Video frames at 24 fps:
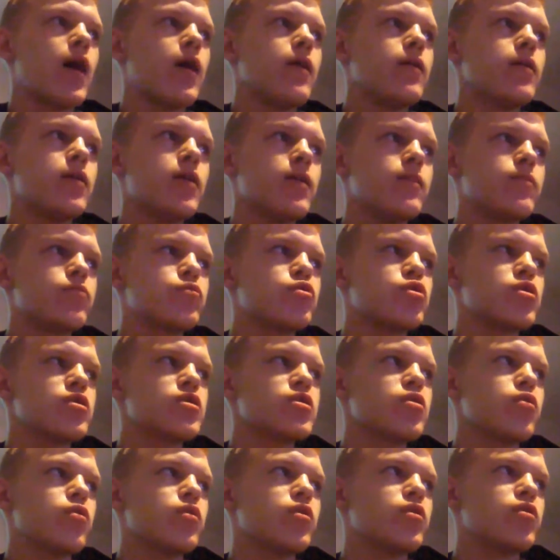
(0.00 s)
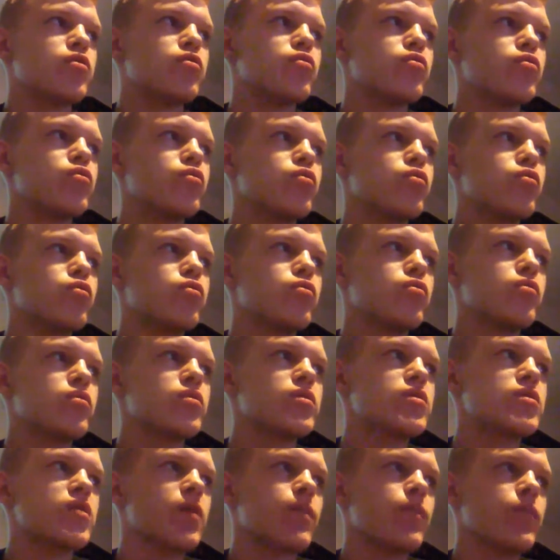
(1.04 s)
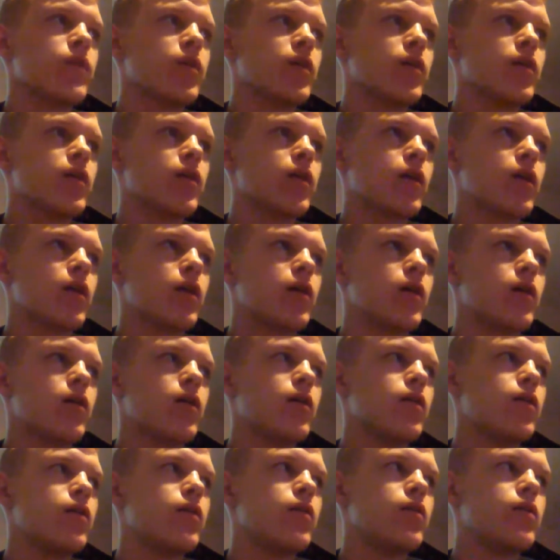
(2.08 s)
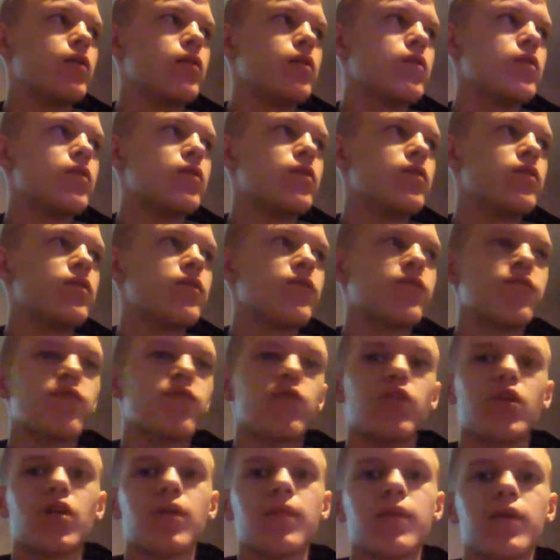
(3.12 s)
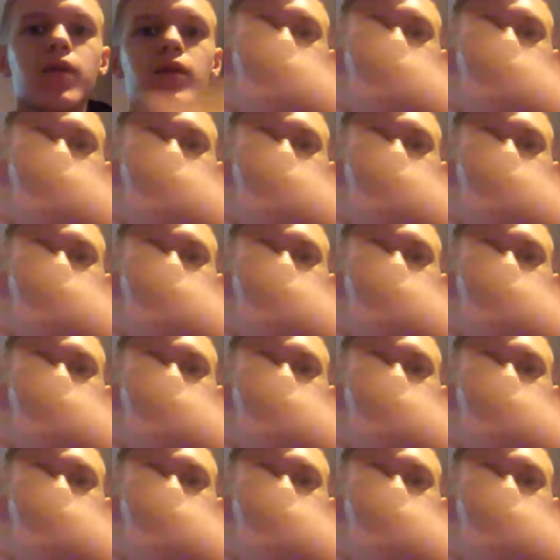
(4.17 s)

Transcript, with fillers: I am just going to do something for a little